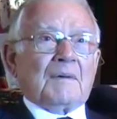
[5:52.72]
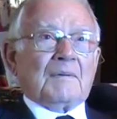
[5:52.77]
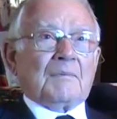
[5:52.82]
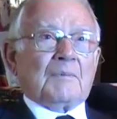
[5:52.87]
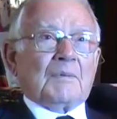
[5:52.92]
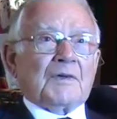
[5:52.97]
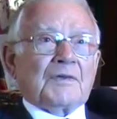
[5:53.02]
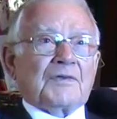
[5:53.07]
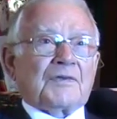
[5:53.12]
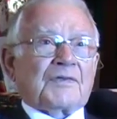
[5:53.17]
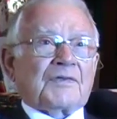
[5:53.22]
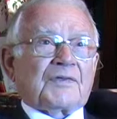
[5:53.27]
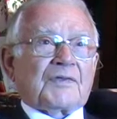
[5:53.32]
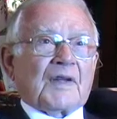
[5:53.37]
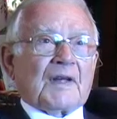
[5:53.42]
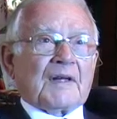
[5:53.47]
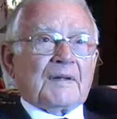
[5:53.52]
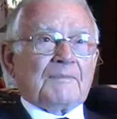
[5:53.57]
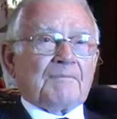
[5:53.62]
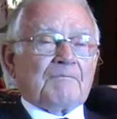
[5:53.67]
was
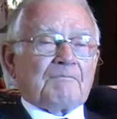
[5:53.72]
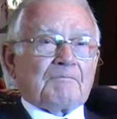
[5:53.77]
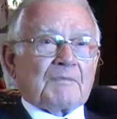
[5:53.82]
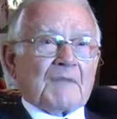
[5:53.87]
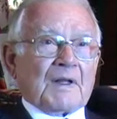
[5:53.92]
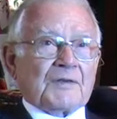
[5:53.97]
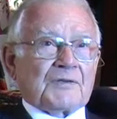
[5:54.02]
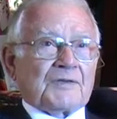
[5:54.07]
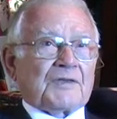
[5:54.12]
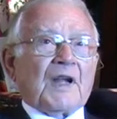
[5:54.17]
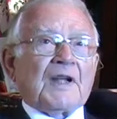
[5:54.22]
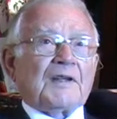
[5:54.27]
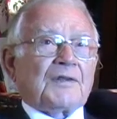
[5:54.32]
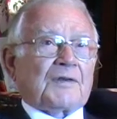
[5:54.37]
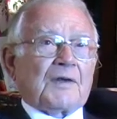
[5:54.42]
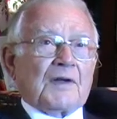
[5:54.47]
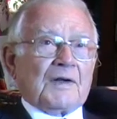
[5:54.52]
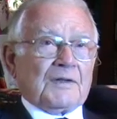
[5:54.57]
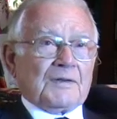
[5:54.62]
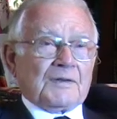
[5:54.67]
a
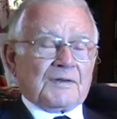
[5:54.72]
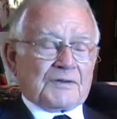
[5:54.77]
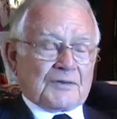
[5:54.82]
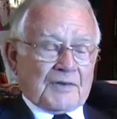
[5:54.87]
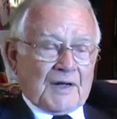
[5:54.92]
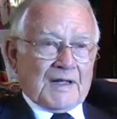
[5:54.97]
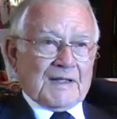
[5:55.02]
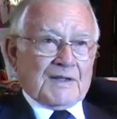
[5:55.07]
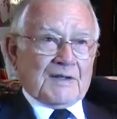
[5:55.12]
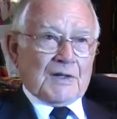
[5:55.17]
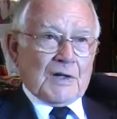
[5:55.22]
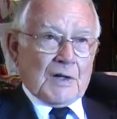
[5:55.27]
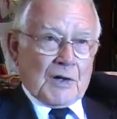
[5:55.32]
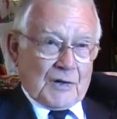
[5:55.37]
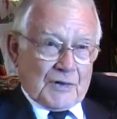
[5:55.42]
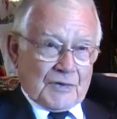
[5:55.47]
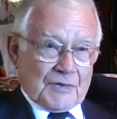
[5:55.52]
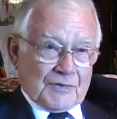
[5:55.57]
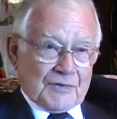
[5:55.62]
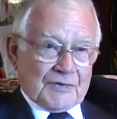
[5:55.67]
state trained
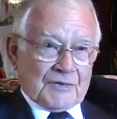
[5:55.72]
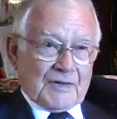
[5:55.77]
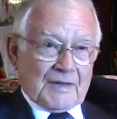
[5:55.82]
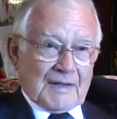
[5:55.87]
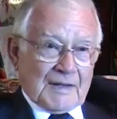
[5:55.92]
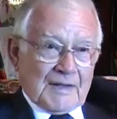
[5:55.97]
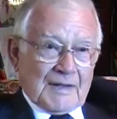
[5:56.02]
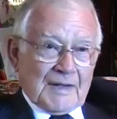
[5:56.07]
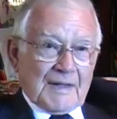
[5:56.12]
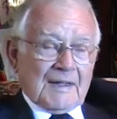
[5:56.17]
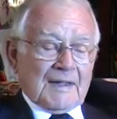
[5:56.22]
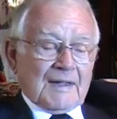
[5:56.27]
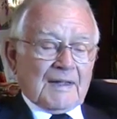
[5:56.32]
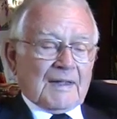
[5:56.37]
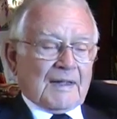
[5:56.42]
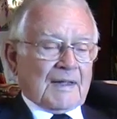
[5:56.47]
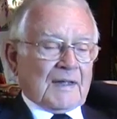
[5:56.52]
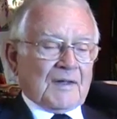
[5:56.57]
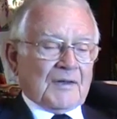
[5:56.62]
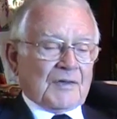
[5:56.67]
nurse,
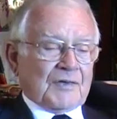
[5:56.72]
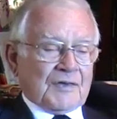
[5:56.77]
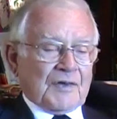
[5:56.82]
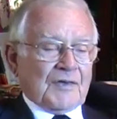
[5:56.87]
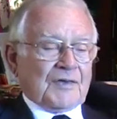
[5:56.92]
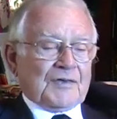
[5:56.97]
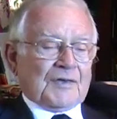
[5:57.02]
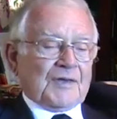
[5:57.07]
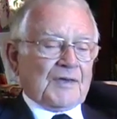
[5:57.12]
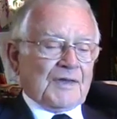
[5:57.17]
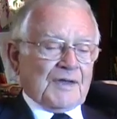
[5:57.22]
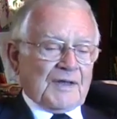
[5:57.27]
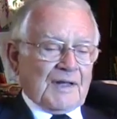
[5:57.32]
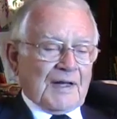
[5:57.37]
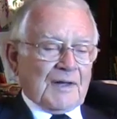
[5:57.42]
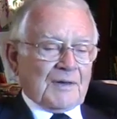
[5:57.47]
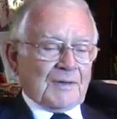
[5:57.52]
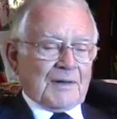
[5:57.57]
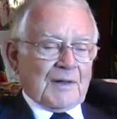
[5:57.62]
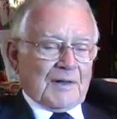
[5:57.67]
a sister in the
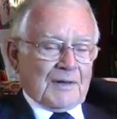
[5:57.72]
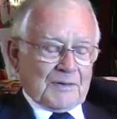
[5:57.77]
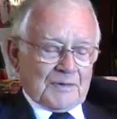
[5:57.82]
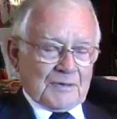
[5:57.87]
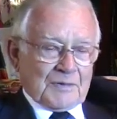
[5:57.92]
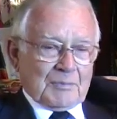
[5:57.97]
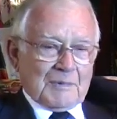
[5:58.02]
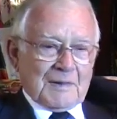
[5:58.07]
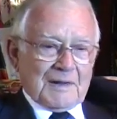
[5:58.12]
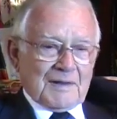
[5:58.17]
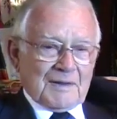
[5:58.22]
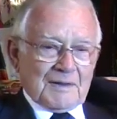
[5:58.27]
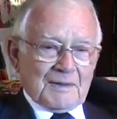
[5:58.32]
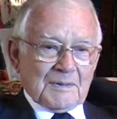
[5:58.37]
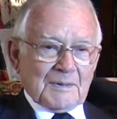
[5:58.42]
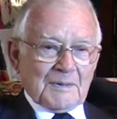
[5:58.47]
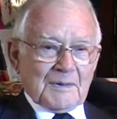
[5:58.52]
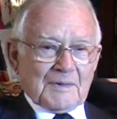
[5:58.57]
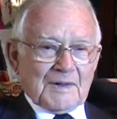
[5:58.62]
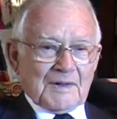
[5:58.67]
local hospital and
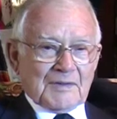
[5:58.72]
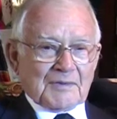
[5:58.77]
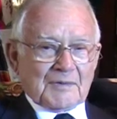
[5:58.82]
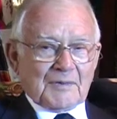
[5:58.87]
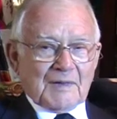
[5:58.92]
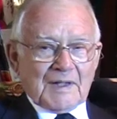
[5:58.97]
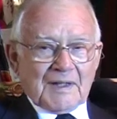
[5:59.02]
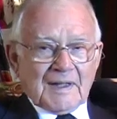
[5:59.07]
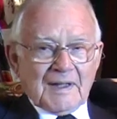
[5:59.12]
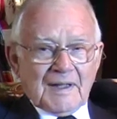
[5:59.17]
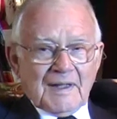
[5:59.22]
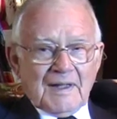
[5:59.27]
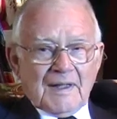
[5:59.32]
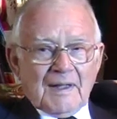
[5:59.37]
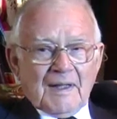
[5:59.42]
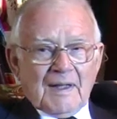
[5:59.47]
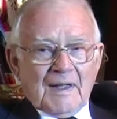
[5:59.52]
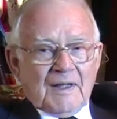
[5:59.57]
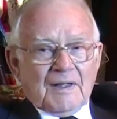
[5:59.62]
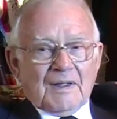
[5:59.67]
all the rest of it.
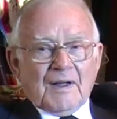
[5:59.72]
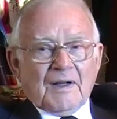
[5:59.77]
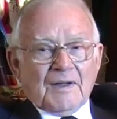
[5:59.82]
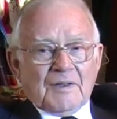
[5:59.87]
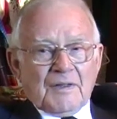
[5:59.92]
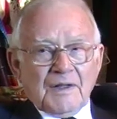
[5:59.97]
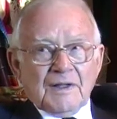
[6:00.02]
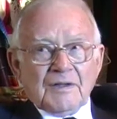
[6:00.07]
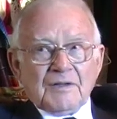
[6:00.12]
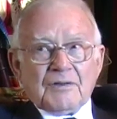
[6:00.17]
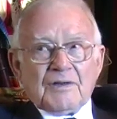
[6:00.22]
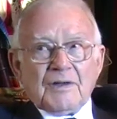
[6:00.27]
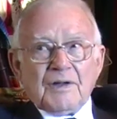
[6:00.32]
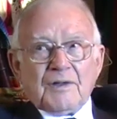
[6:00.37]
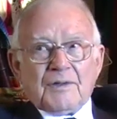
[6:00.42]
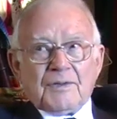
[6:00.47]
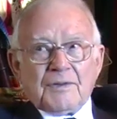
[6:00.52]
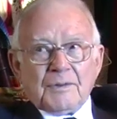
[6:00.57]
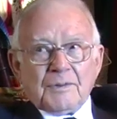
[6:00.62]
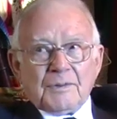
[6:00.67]
And I think she
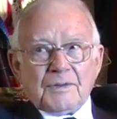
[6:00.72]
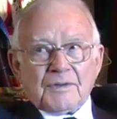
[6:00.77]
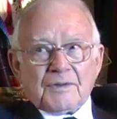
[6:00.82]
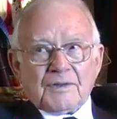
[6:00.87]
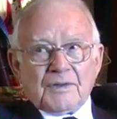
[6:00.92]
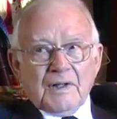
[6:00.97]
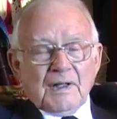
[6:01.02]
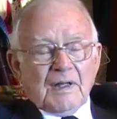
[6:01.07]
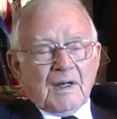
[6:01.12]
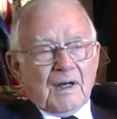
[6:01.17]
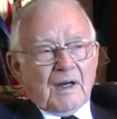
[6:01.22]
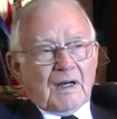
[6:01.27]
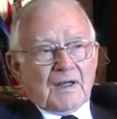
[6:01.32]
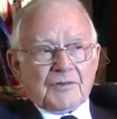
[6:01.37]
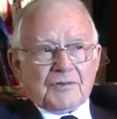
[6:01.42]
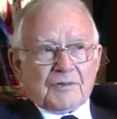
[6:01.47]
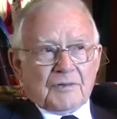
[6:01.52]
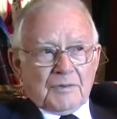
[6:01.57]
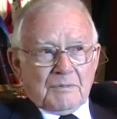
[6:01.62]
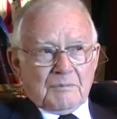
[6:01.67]
thought I
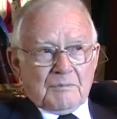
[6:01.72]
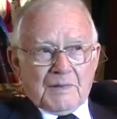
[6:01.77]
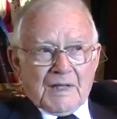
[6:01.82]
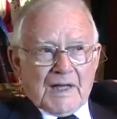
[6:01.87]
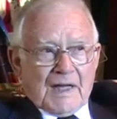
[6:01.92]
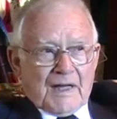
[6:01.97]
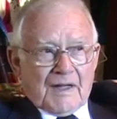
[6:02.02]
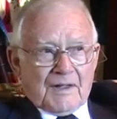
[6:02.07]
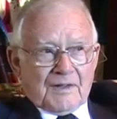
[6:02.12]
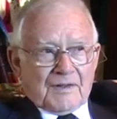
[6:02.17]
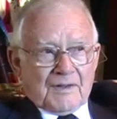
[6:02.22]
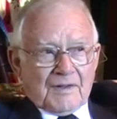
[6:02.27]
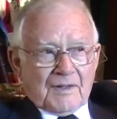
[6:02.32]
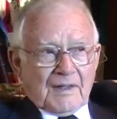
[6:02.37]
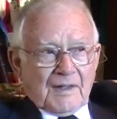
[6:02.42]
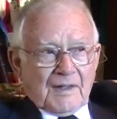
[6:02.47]
shouldn't be out